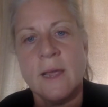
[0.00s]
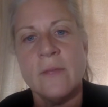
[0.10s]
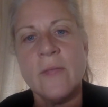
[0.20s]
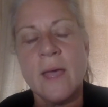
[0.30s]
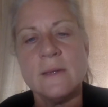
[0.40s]

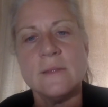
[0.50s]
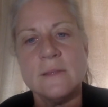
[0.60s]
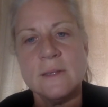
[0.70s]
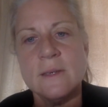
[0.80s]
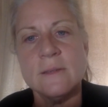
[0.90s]
And that
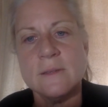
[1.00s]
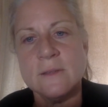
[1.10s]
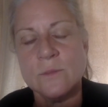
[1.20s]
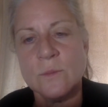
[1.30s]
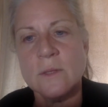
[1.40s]
dis-ease
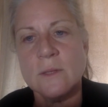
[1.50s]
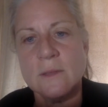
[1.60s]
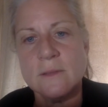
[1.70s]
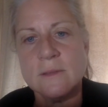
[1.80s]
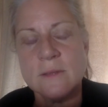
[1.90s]
is really
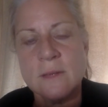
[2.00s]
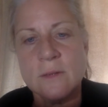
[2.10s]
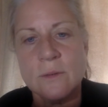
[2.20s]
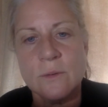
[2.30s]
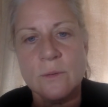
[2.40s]
the
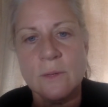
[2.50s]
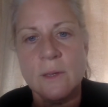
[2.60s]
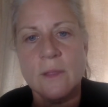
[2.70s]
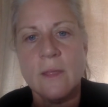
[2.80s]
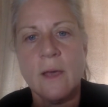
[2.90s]
signal
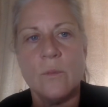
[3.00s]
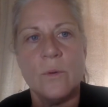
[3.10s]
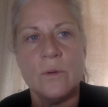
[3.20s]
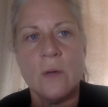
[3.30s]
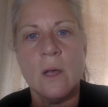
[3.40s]
that
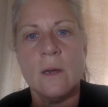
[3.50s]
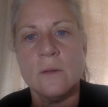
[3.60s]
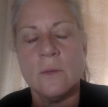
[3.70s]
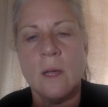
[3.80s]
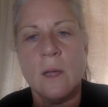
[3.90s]
we're not
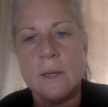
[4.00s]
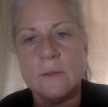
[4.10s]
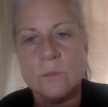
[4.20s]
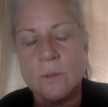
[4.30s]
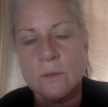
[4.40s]

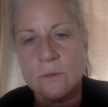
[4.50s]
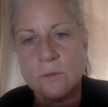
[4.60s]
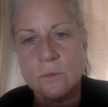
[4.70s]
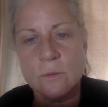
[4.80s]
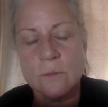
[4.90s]
aligned with the
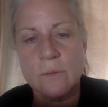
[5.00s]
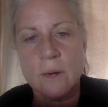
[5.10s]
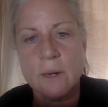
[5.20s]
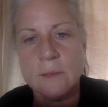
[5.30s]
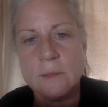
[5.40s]
truth of
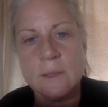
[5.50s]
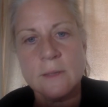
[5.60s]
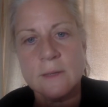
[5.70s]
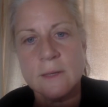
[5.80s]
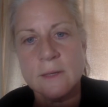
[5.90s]
our
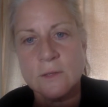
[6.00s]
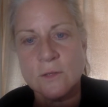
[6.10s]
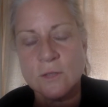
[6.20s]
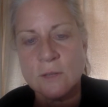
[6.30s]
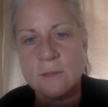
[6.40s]
identity. It's
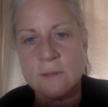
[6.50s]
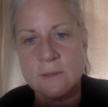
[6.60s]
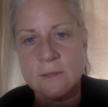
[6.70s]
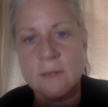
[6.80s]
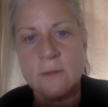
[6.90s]
just a
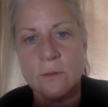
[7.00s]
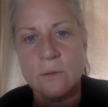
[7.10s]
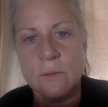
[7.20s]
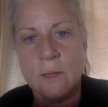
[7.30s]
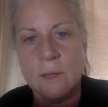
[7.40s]

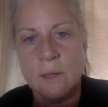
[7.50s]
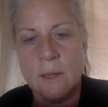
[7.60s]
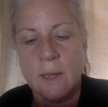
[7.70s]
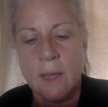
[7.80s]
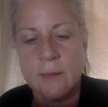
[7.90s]
signal.
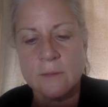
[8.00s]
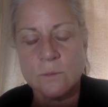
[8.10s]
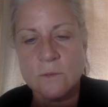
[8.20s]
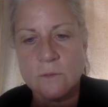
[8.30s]
And as we